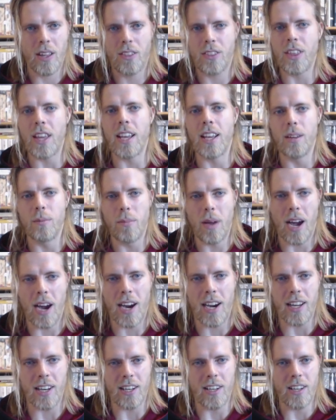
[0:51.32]
thing
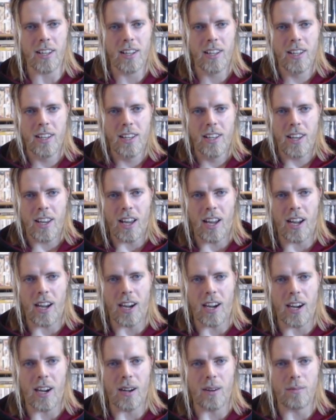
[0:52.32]
behind
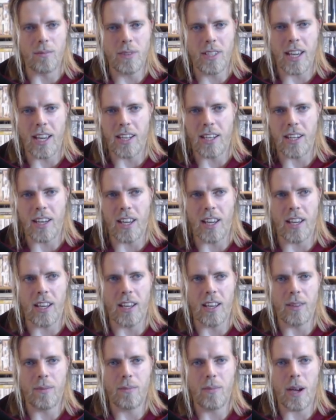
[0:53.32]

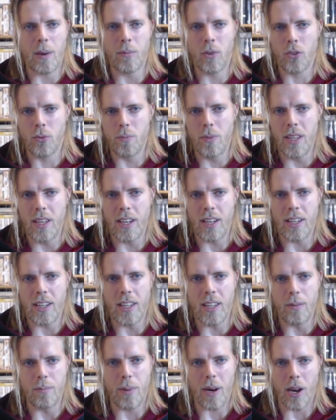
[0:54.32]
getting, I'm not meaning
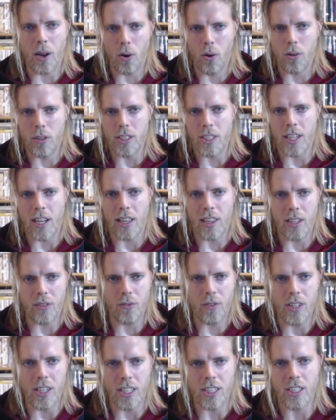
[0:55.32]
the biological
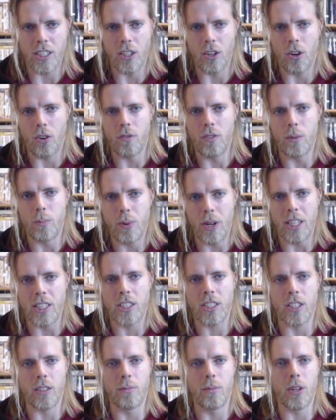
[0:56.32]
definition of
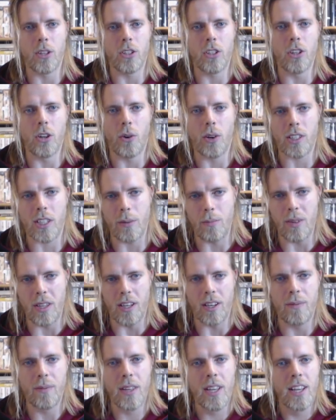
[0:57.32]
depression, but you know what I
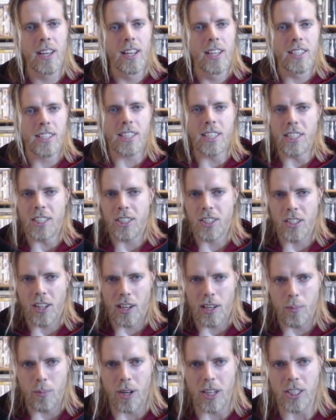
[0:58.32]
mean.
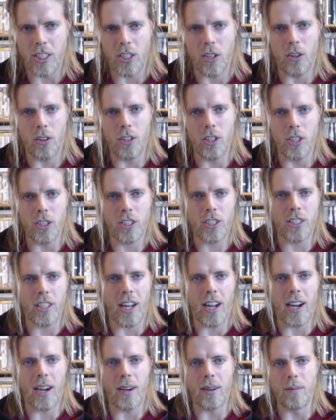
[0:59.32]
Seasonal depression, or just
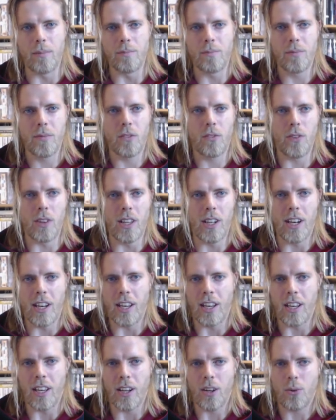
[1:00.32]

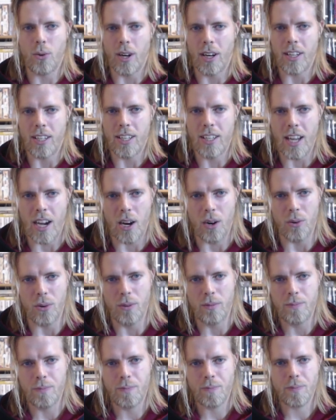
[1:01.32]
feeling quite
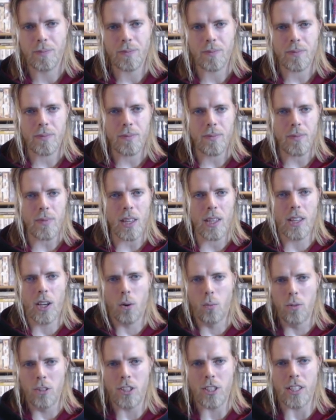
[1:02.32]
down.
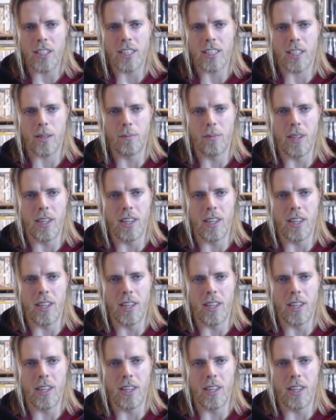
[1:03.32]
Now obviously this can